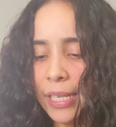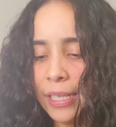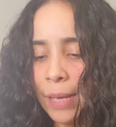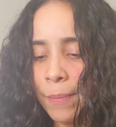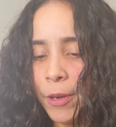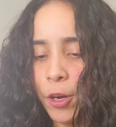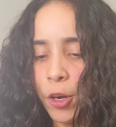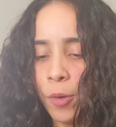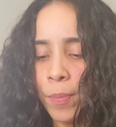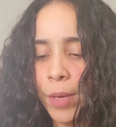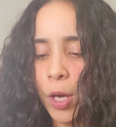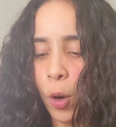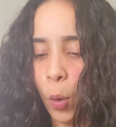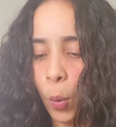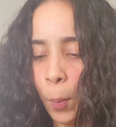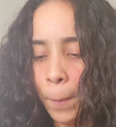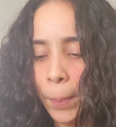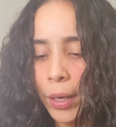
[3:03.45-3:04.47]
name here could be
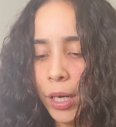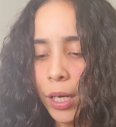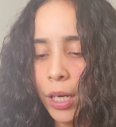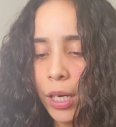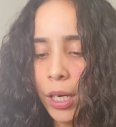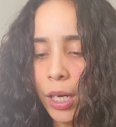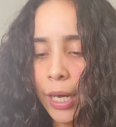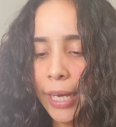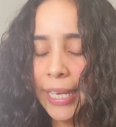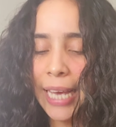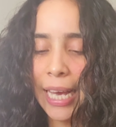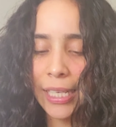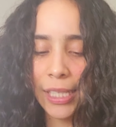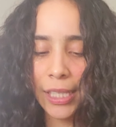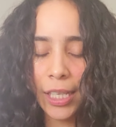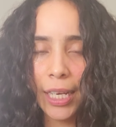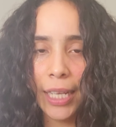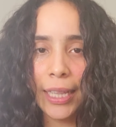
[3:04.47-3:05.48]
Hope.
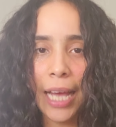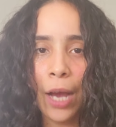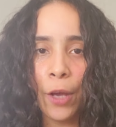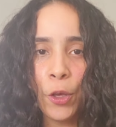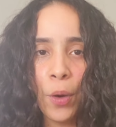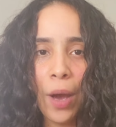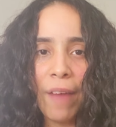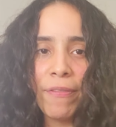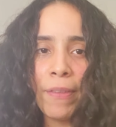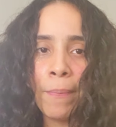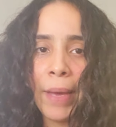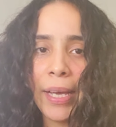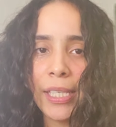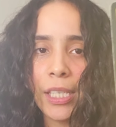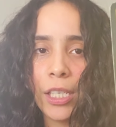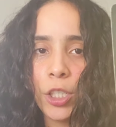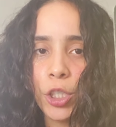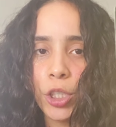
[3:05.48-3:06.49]
Yes, look at that. You have the
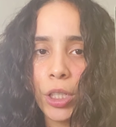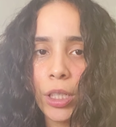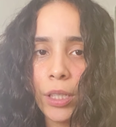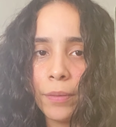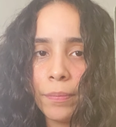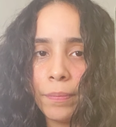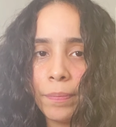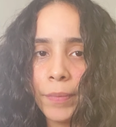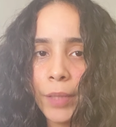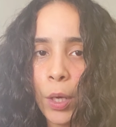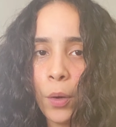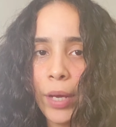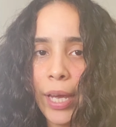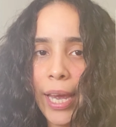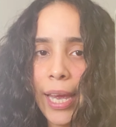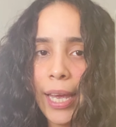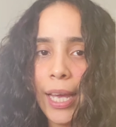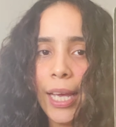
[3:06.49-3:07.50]
messenger,
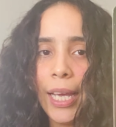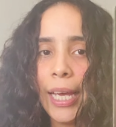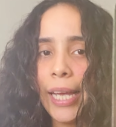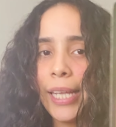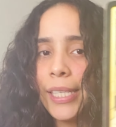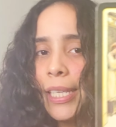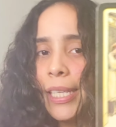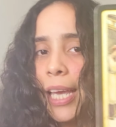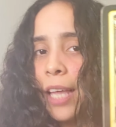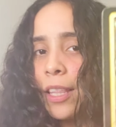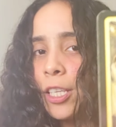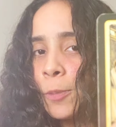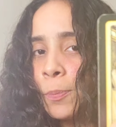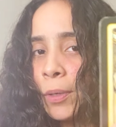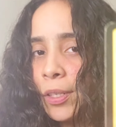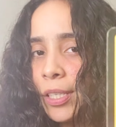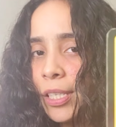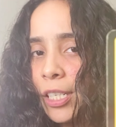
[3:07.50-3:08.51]
okay? And see how this
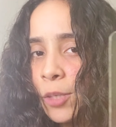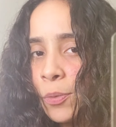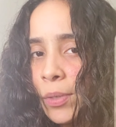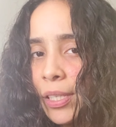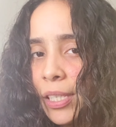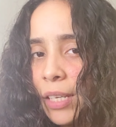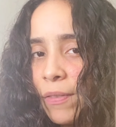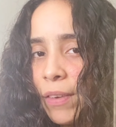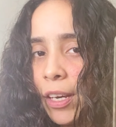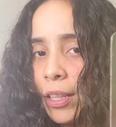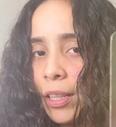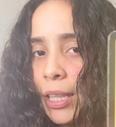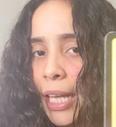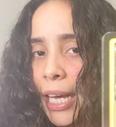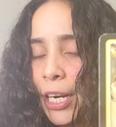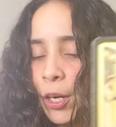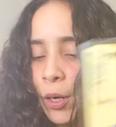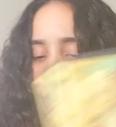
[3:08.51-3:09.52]
person is receiving a
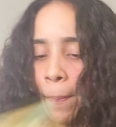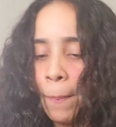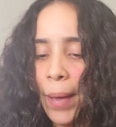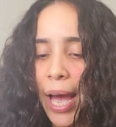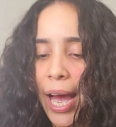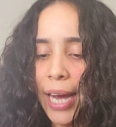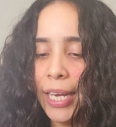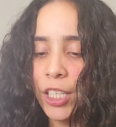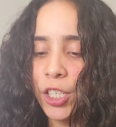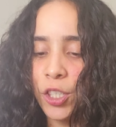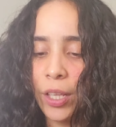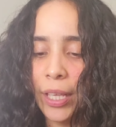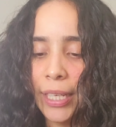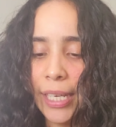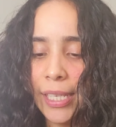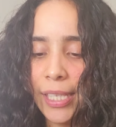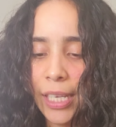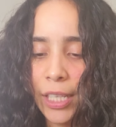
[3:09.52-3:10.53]
letter, a package.
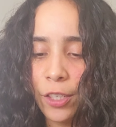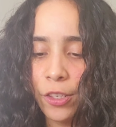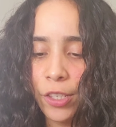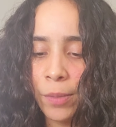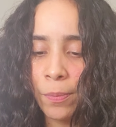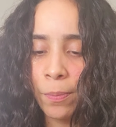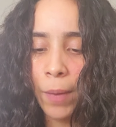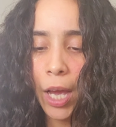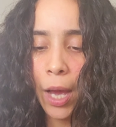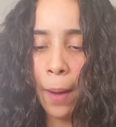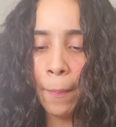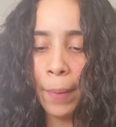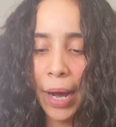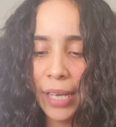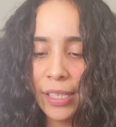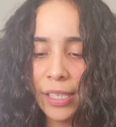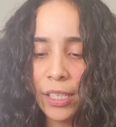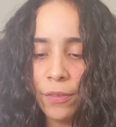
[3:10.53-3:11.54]
Like I said, there's some
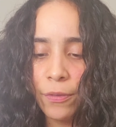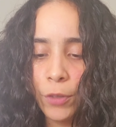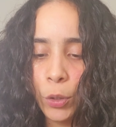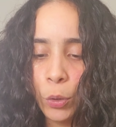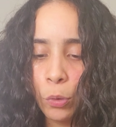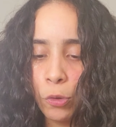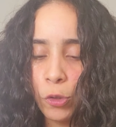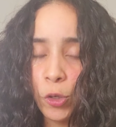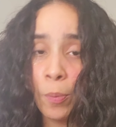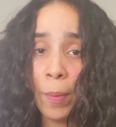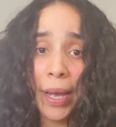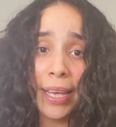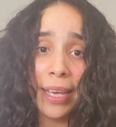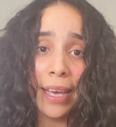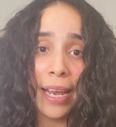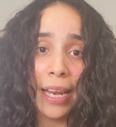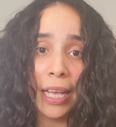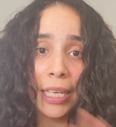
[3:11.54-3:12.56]
positive news. You might
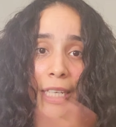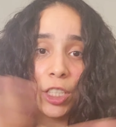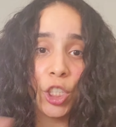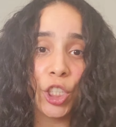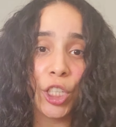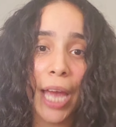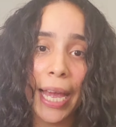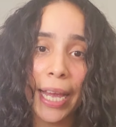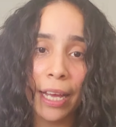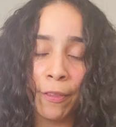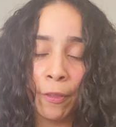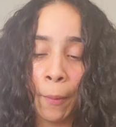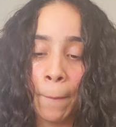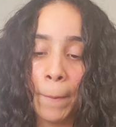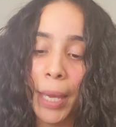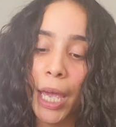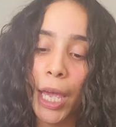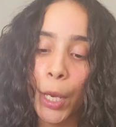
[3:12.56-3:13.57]
get like a check in the
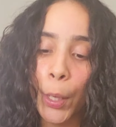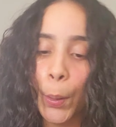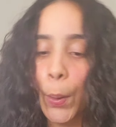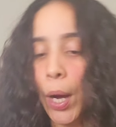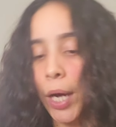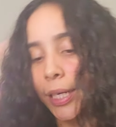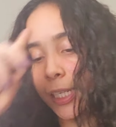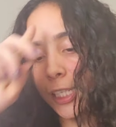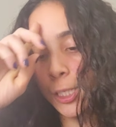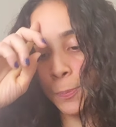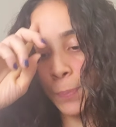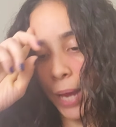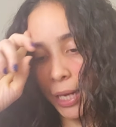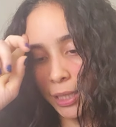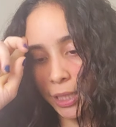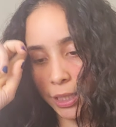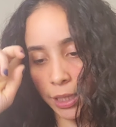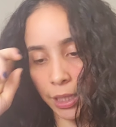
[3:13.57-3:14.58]
mail
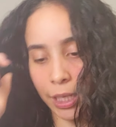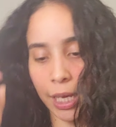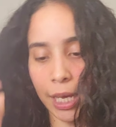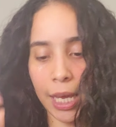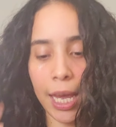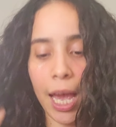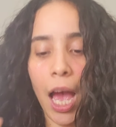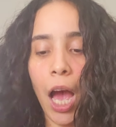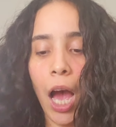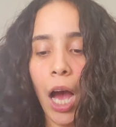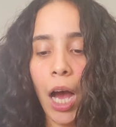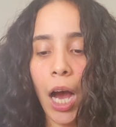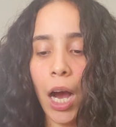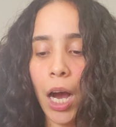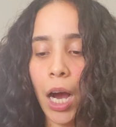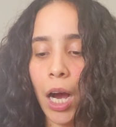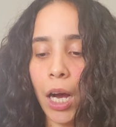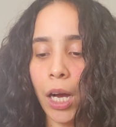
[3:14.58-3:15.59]
unexpectedly.
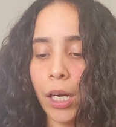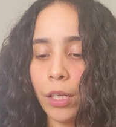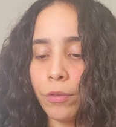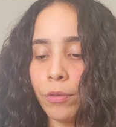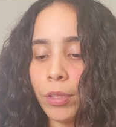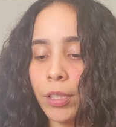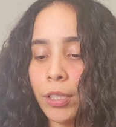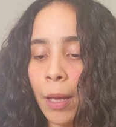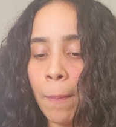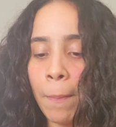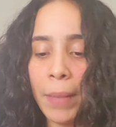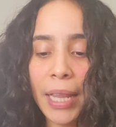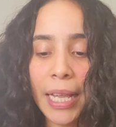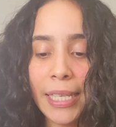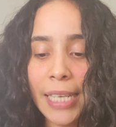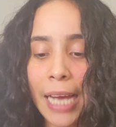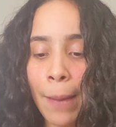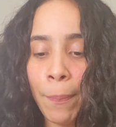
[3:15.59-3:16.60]

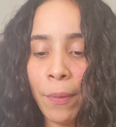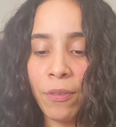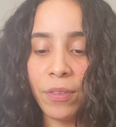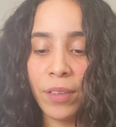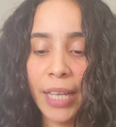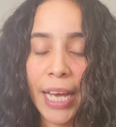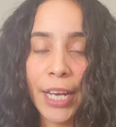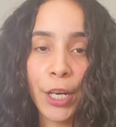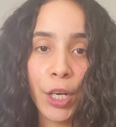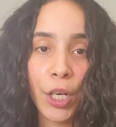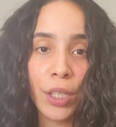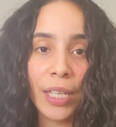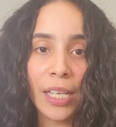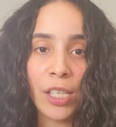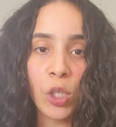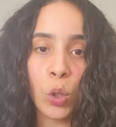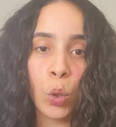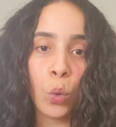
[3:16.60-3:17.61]
Some type of letter
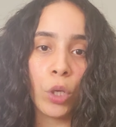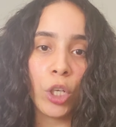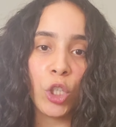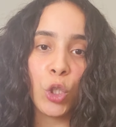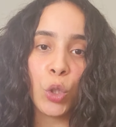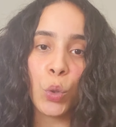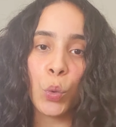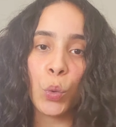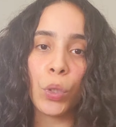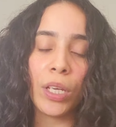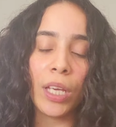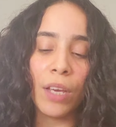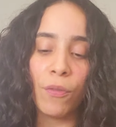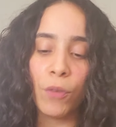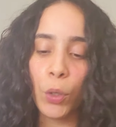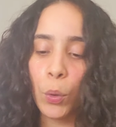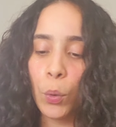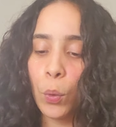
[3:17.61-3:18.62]
that's going to
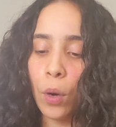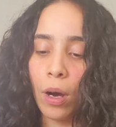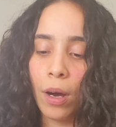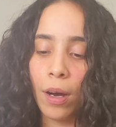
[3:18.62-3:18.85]
give you